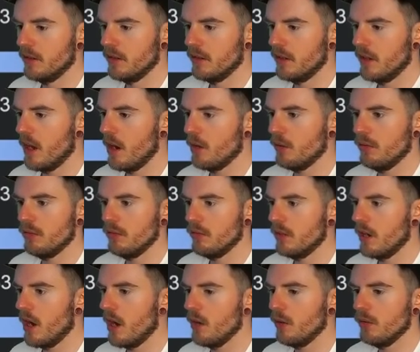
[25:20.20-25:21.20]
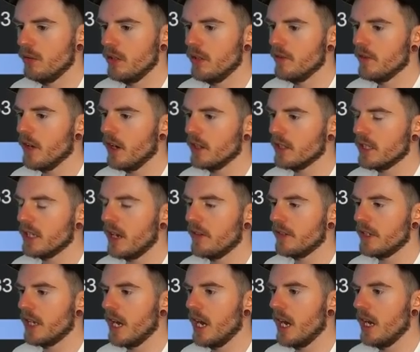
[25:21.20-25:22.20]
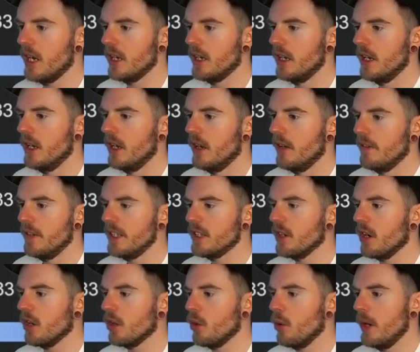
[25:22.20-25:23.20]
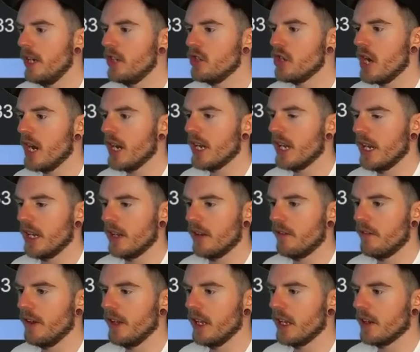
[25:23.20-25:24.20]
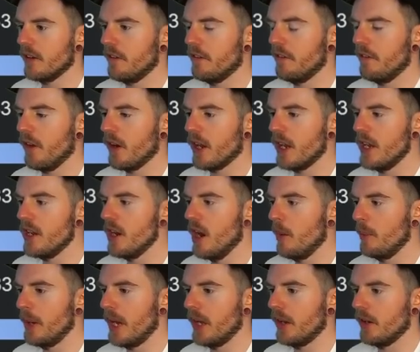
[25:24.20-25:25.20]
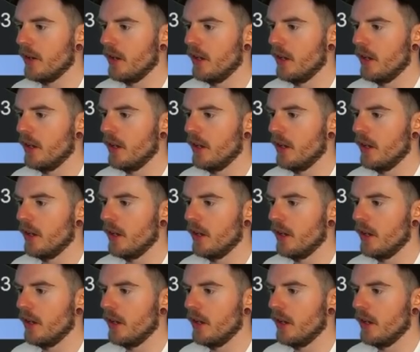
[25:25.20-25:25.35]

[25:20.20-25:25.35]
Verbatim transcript: No, no, you've got seven high. If he's got queen jack here. You feel like a fucking knobhead.